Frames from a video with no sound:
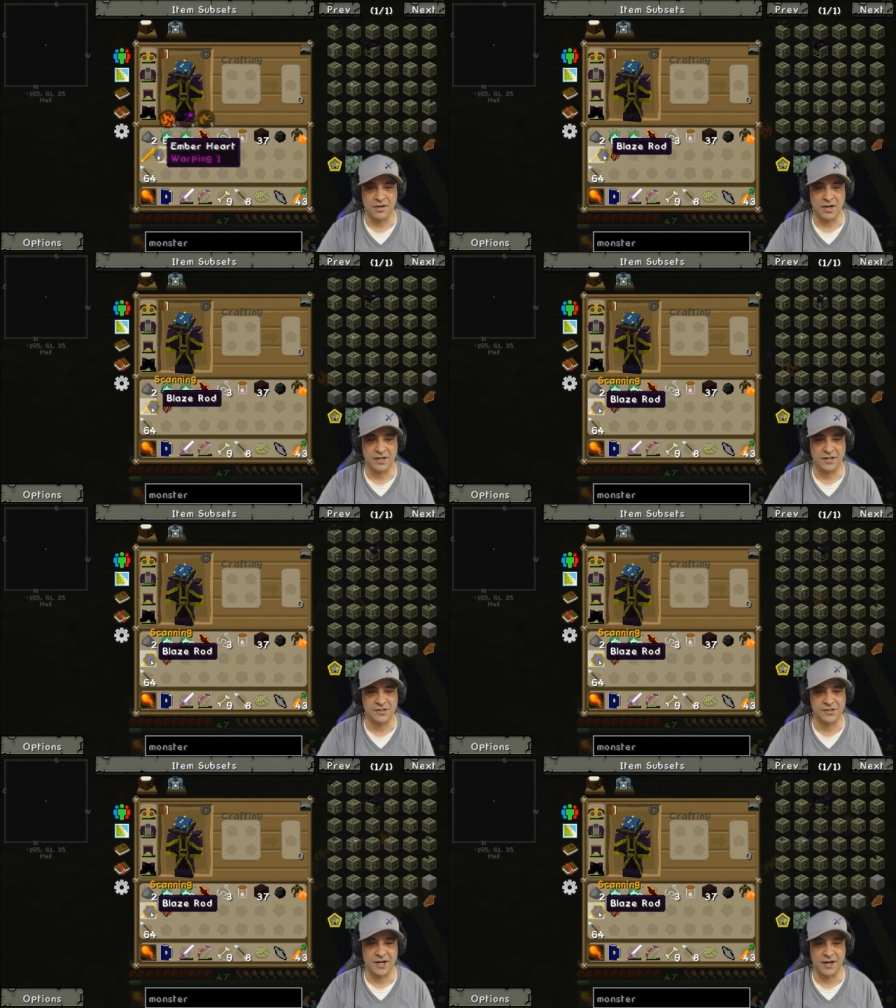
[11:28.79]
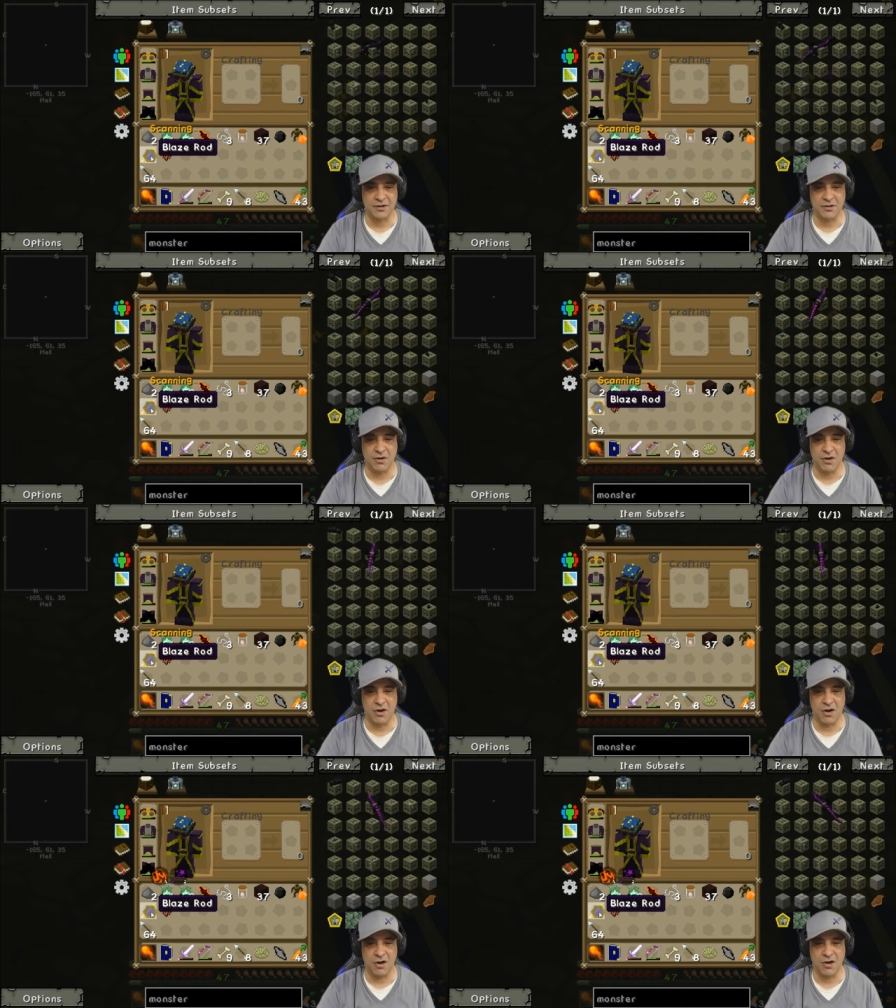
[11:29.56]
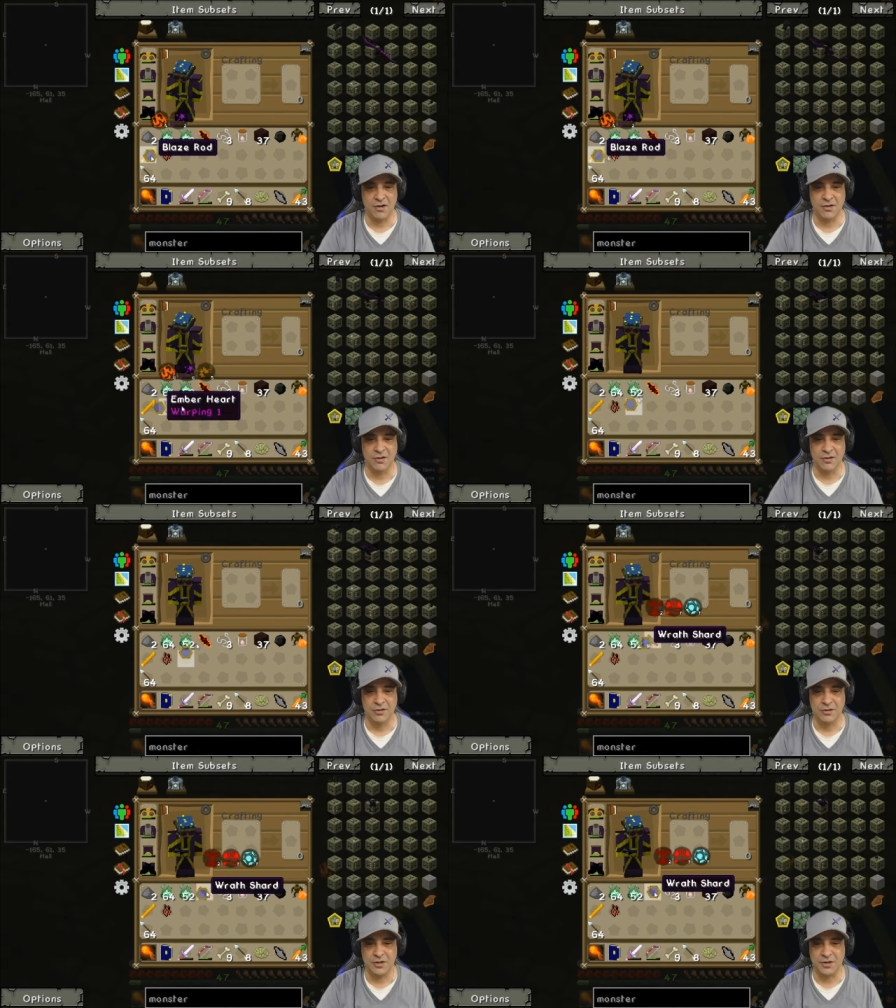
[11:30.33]
I'm gonna scan all.
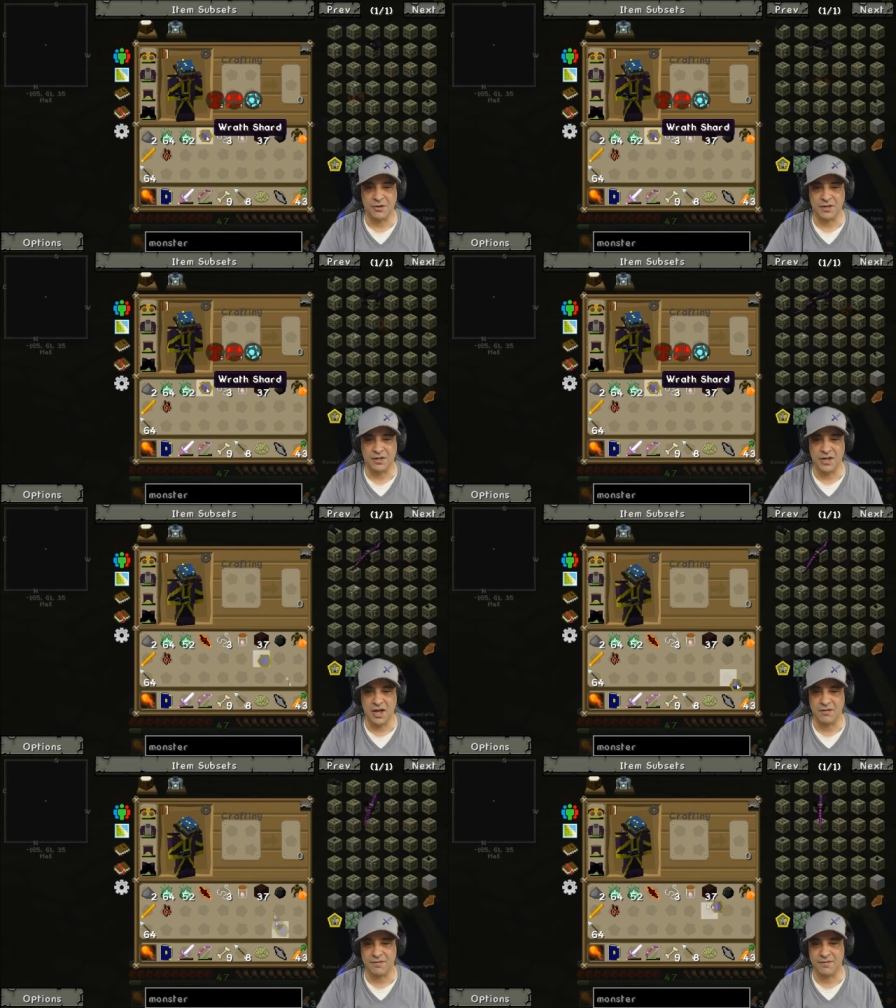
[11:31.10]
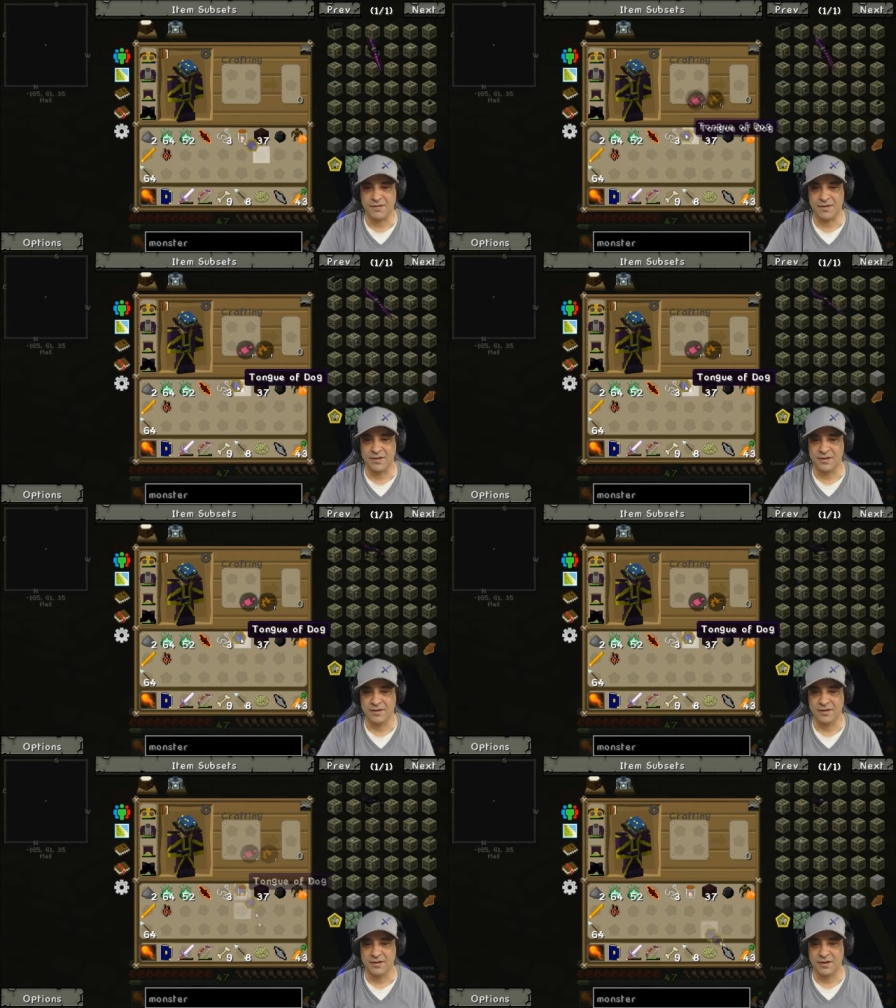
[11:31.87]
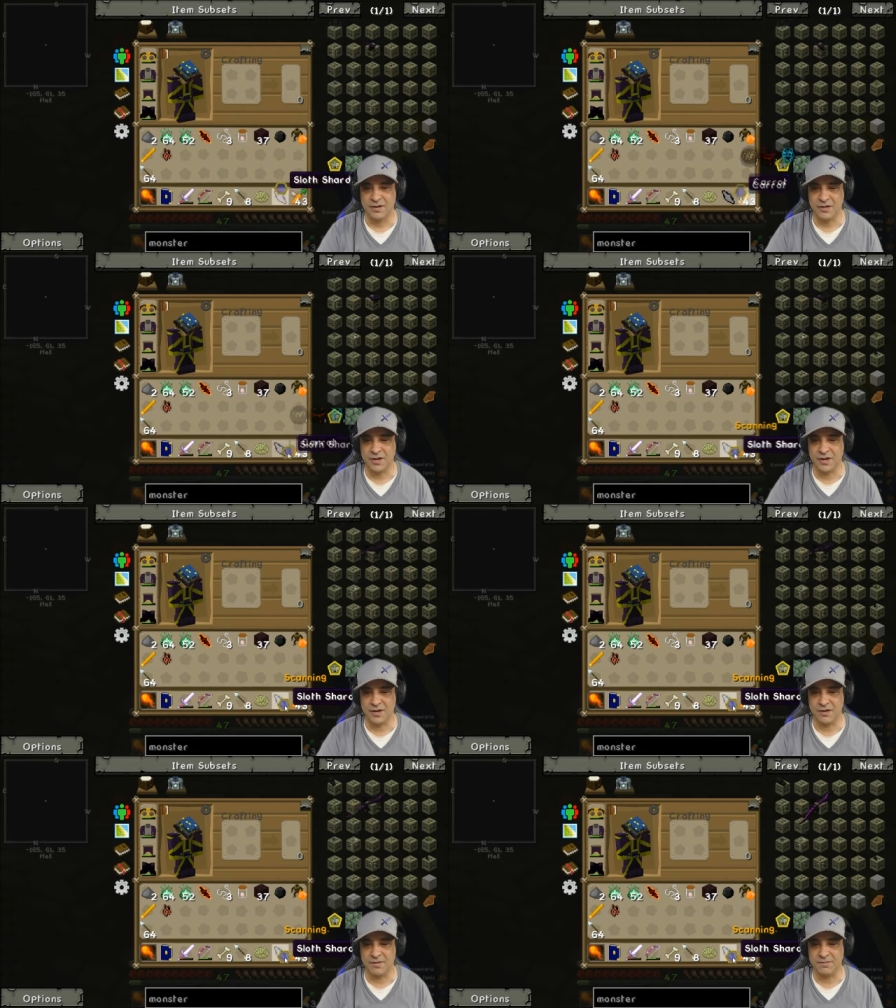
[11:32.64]
Look at all the love. Look
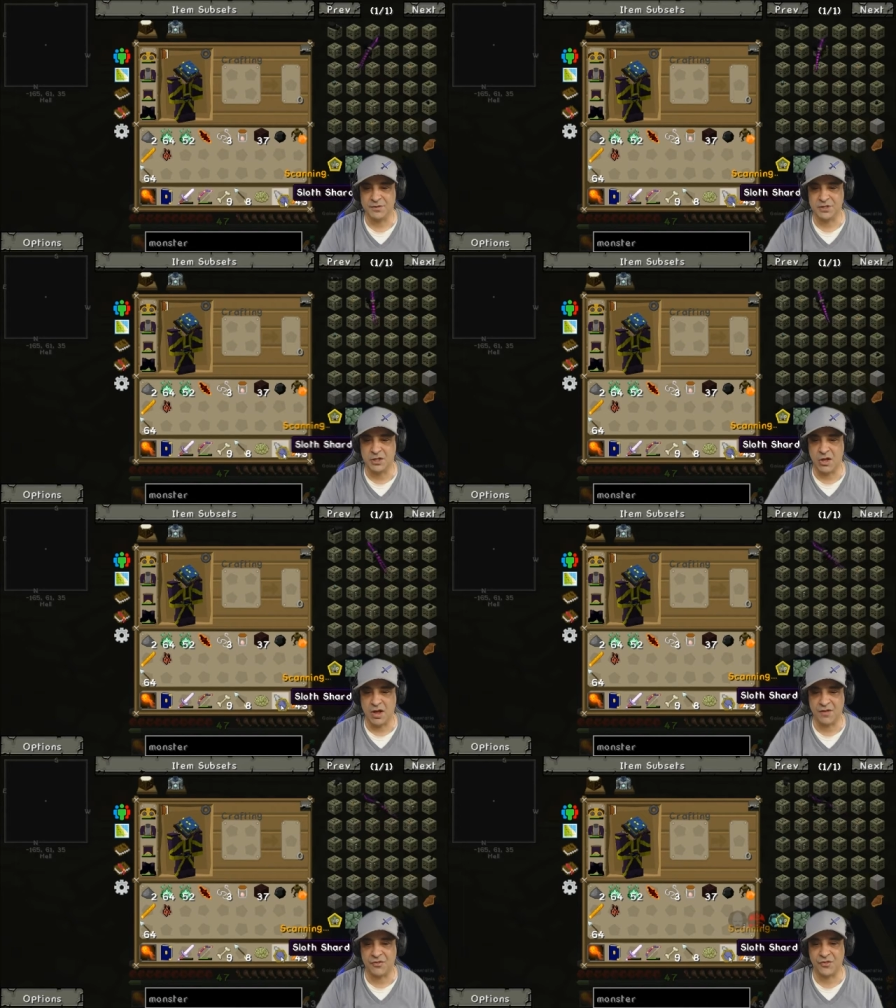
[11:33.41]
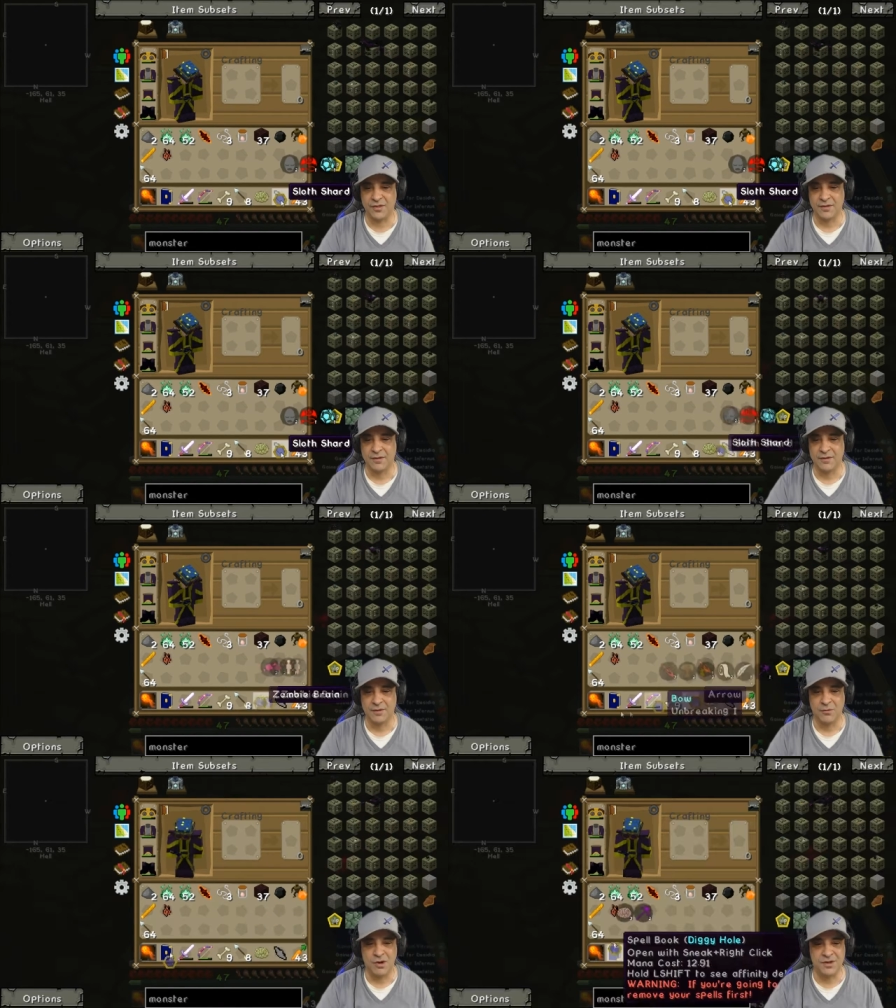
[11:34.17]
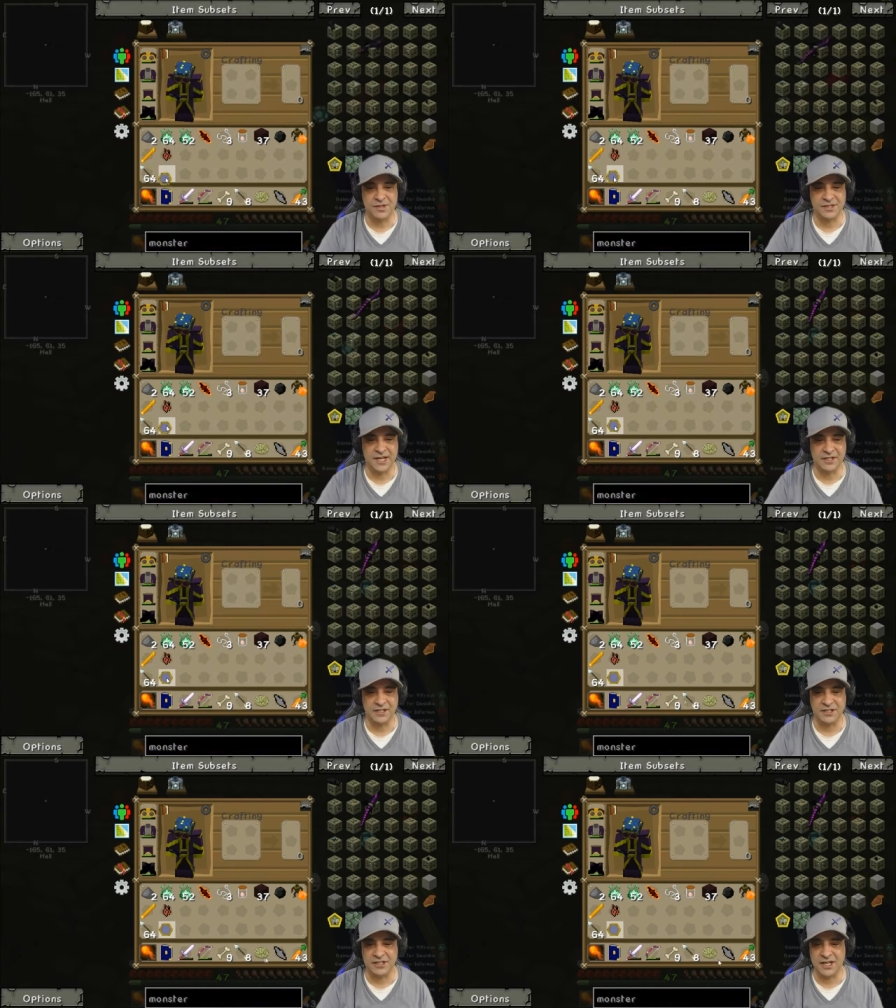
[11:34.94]
at sloth. One of the
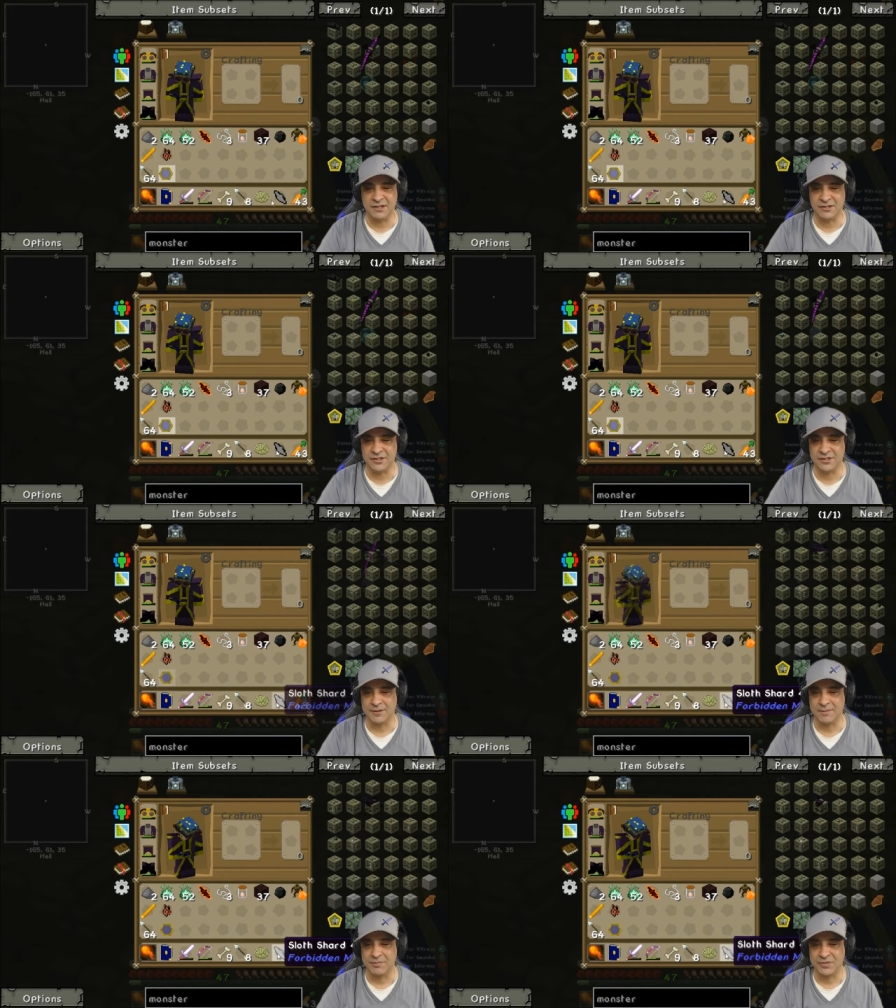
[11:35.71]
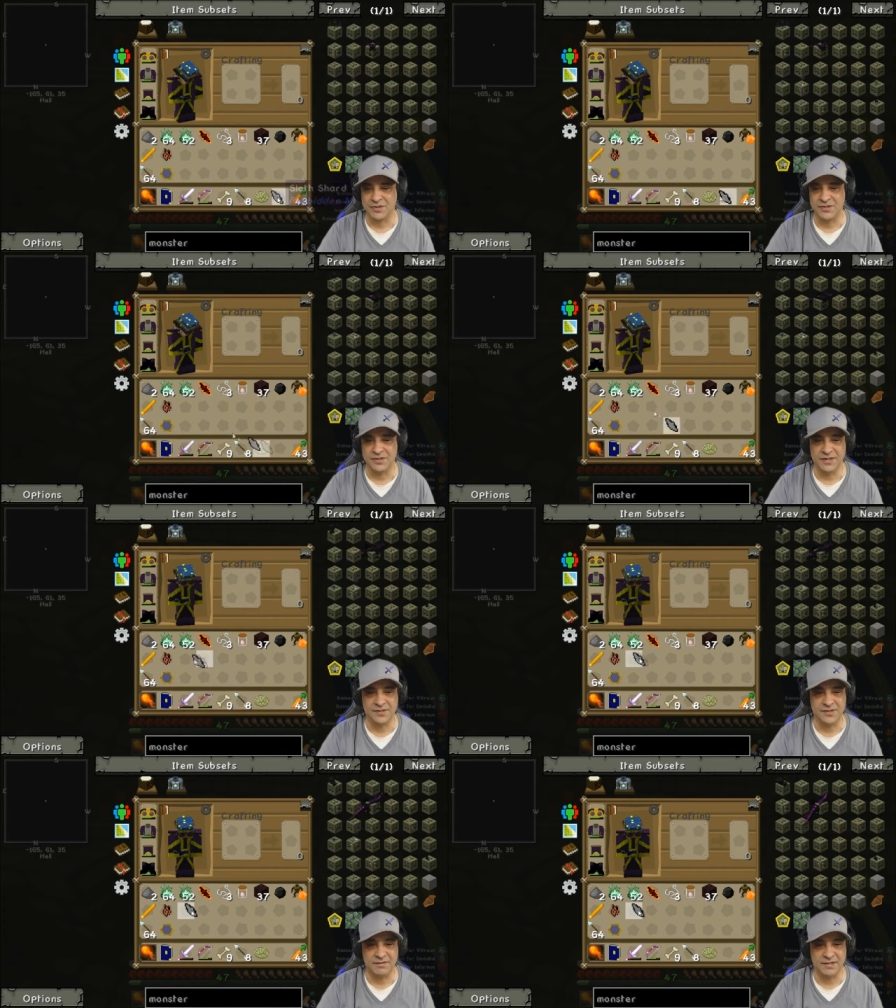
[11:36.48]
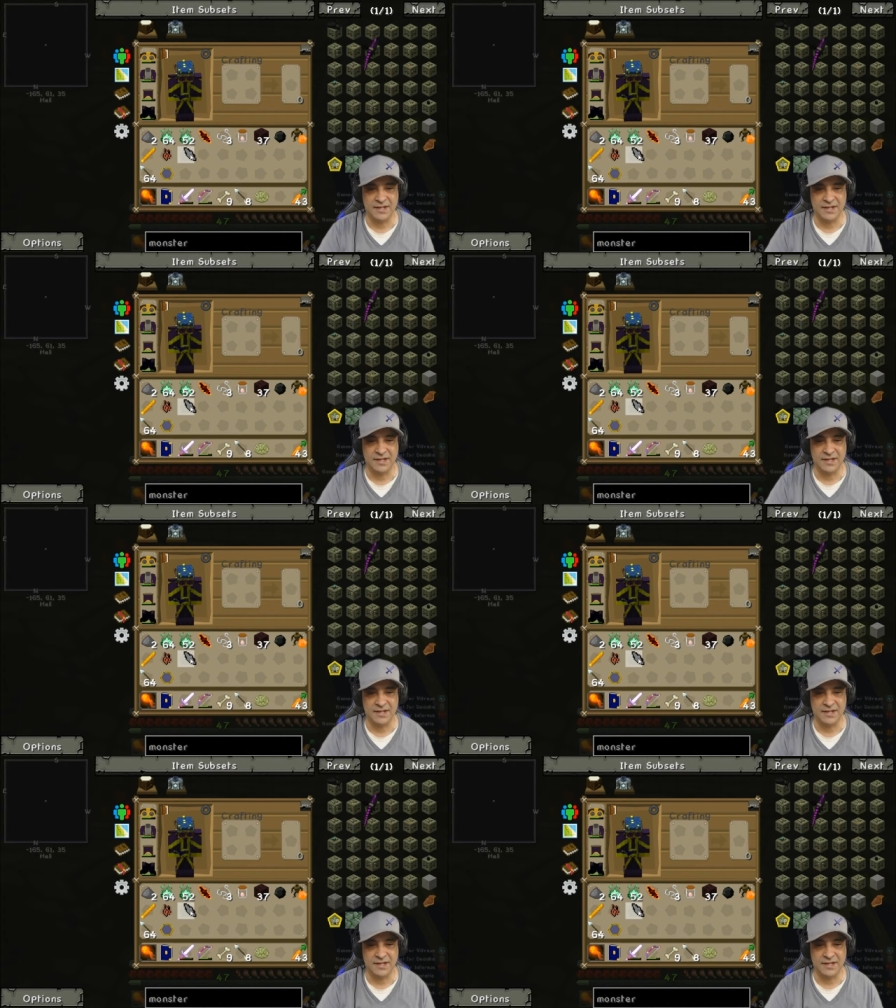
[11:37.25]
deadly sins. The seven